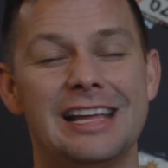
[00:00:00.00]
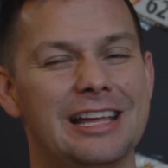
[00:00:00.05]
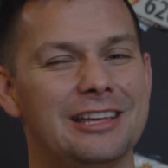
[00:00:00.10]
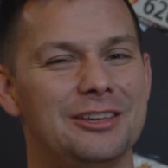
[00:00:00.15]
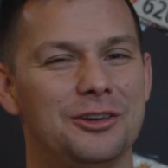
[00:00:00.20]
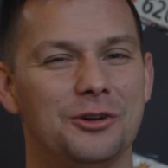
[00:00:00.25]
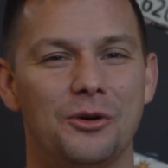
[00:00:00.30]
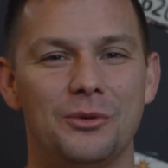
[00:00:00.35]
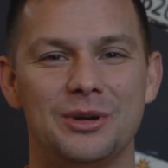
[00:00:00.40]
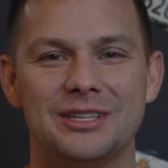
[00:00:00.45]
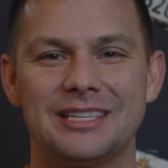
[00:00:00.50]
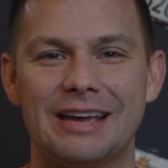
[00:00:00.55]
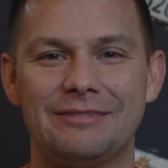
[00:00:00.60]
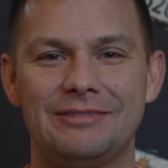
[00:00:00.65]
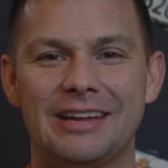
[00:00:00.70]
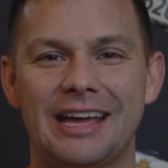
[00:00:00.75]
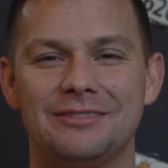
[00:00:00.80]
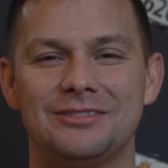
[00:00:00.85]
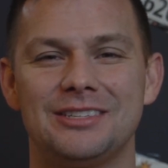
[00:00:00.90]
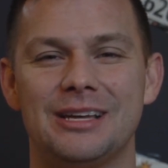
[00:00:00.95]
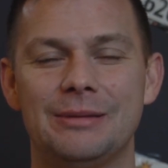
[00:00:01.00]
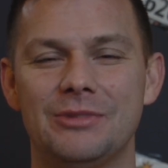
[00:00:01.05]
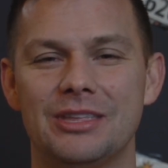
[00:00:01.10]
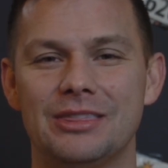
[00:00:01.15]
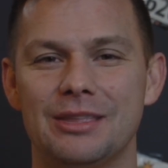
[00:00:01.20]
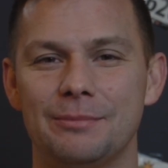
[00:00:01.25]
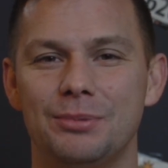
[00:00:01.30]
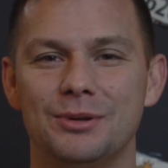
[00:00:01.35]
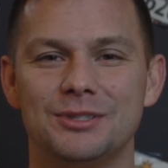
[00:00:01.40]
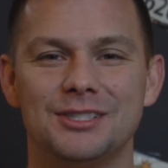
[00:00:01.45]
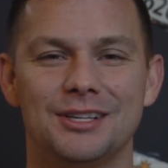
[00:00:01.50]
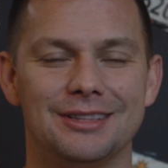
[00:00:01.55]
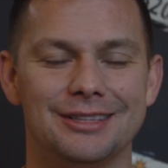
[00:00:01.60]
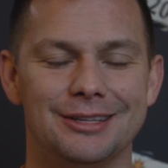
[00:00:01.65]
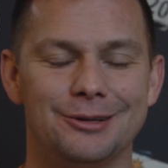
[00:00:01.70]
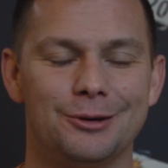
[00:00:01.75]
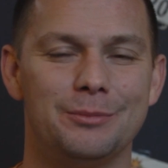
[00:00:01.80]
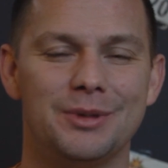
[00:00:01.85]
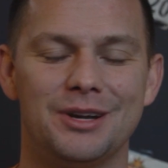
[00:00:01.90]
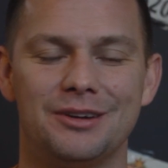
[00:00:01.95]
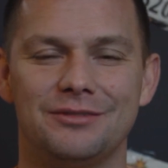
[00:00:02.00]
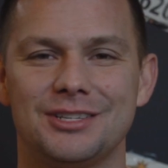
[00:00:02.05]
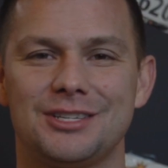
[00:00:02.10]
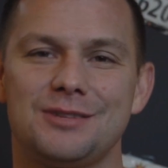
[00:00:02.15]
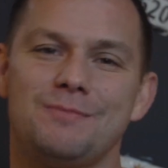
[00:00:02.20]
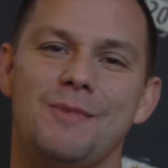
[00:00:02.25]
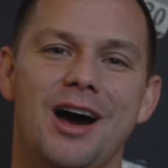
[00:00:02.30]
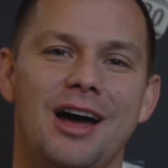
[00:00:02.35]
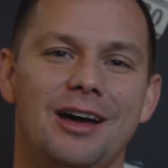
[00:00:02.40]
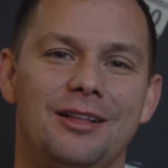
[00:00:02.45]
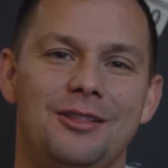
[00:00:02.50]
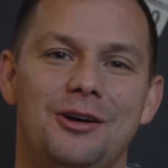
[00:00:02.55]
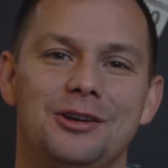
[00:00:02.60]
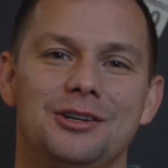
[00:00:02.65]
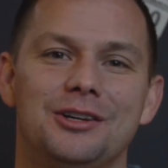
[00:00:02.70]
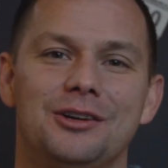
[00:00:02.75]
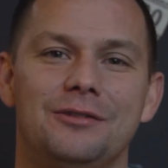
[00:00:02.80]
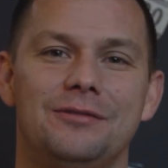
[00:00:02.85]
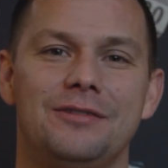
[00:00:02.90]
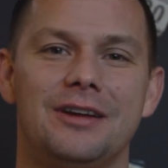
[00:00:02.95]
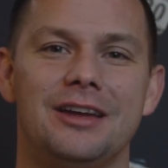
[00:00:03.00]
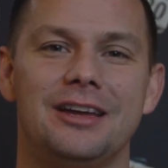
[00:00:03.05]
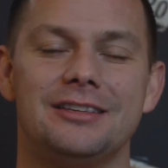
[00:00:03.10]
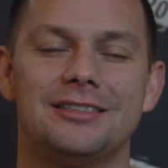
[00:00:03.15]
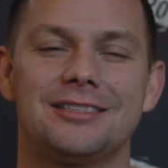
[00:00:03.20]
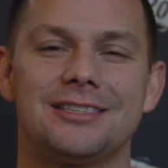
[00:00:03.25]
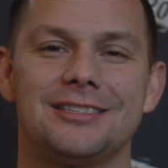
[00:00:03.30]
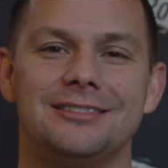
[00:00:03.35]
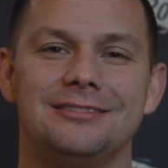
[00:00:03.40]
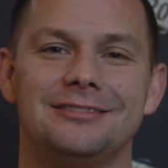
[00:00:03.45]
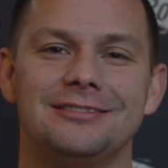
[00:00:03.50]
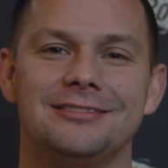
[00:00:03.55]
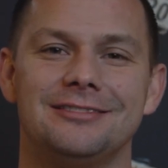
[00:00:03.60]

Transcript: You always have to have something that puts a little bit of a smile on your face,